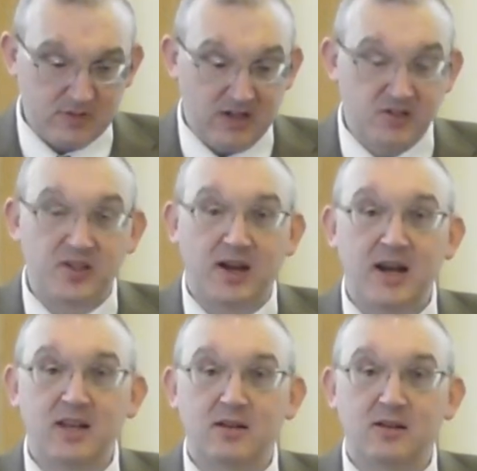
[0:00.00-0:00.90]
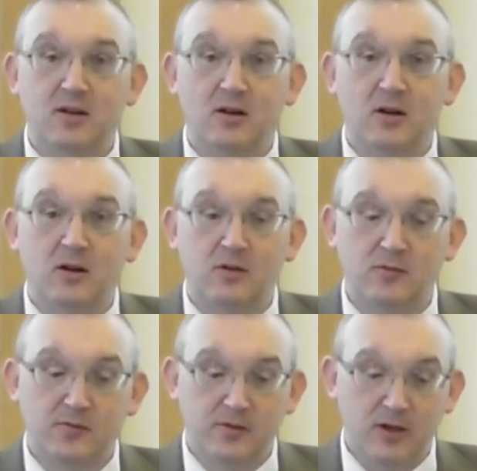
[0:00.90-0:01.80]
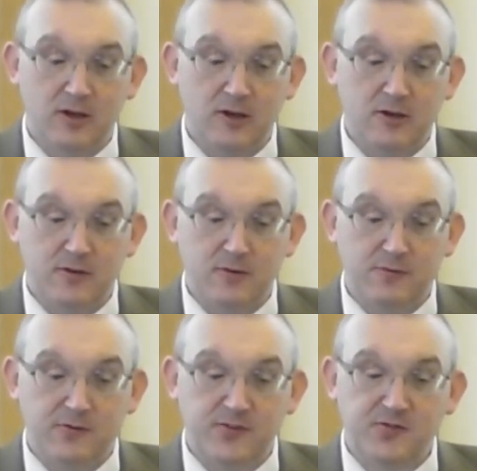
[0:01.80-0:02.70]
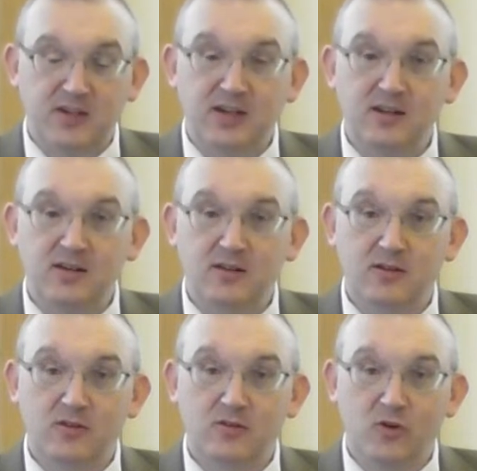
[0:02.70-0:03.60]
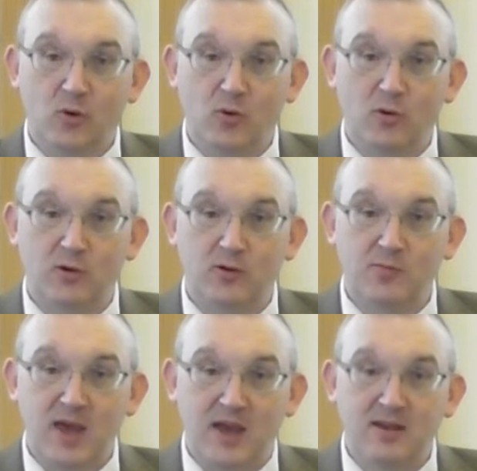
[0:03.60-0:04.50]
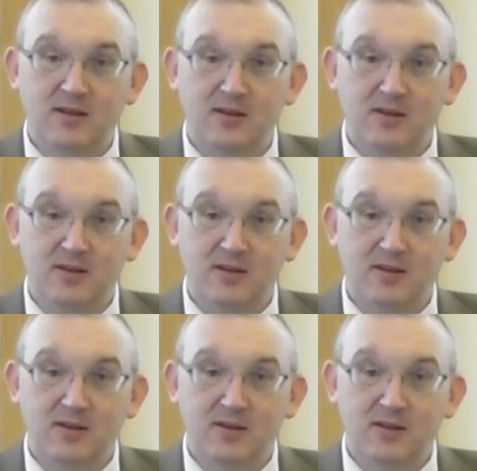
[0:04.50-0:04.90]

It's the height of 15 tall men,